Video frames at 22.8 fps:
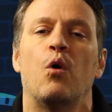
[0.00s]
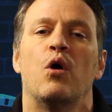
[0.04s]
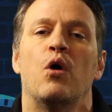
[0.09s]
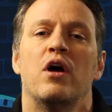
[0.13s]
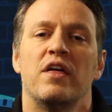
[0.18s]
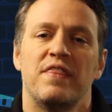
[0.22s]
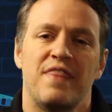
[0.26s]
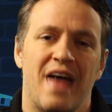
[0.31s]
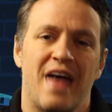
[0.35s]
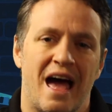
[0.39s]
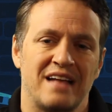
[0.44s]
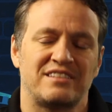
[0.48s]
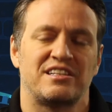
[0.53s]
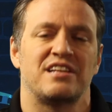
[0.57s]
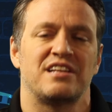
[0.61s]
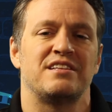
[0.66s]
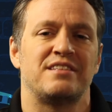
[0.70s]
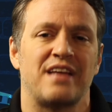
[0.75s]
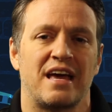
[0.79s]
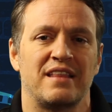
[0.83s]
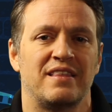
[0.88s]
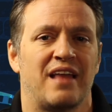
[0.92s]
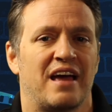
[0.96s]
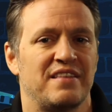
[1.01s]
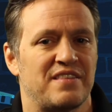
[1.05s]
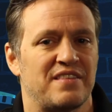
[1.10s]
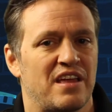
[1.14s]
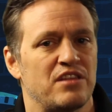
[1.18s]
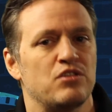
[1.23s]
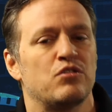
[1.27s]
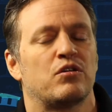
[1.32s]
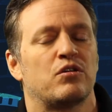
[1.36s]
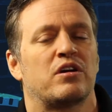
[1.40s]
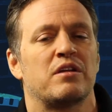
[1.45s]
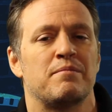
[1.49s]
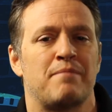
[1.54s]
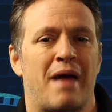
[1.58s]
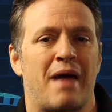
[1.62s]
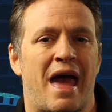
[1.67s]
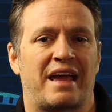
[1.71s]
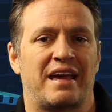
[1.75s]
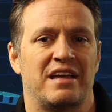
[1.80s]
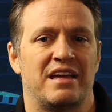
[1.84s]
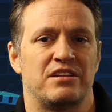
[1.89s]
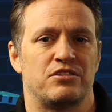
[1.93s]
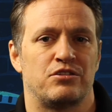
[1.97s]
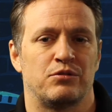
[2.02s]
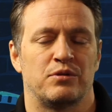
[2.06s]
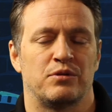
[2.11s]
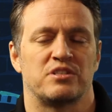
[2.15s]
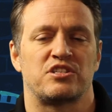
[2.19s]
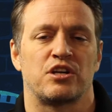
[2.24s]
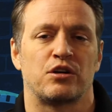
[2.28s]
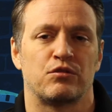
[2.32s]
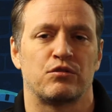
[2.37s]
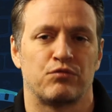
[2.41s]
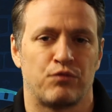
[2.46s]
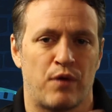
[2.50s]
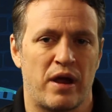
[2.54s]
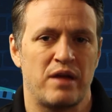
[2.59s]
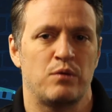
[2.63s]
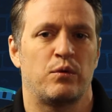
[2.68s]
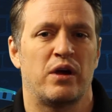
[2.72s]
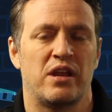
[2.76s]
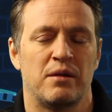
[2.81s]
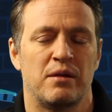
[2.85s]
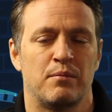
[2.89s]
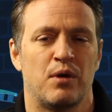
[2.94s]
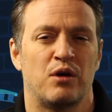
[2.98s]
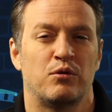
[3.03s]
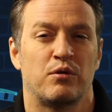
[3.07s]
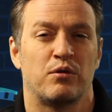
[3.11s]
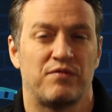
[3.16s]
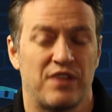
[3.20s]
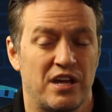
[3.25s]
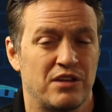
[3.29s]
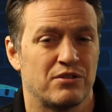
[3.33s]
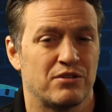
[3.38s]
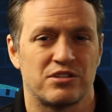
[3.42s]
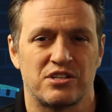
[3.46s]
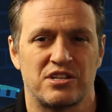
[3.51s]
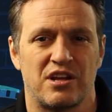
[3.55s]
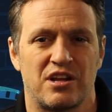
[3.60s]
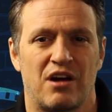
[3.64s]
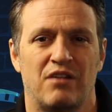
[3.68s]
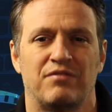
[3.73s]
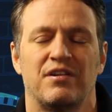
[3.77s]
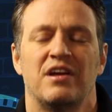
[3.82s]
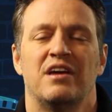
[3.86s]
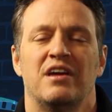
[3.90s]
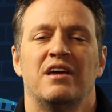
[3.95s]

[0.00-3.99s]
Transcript: that's a deadline that you can back into. It's a great way to motivate yourself.